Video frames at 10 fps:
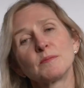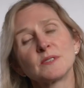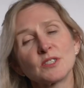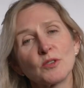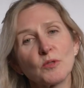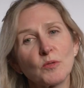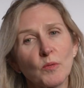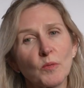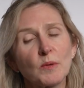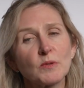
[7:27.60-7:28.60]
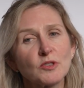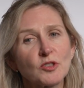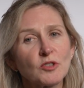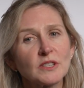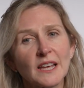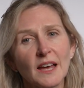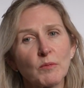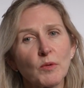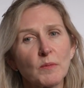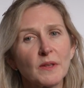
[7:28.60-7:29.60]
So we would choose that
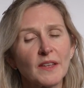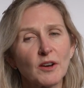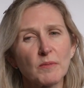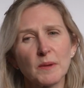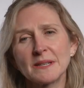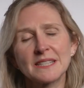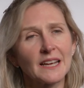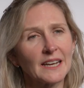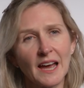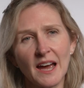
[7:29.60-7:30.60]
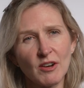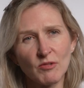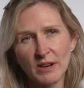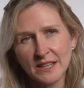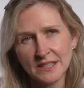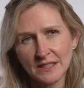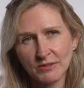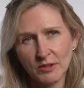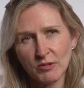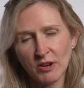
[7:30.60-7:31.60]
in women that are maybe slightly higher risk
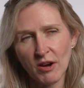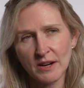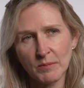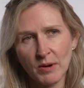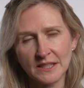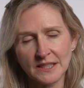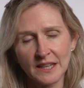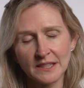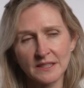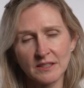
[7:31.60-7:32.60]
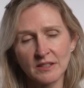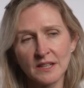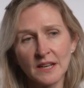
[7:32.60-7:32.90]
regarding breast cancer.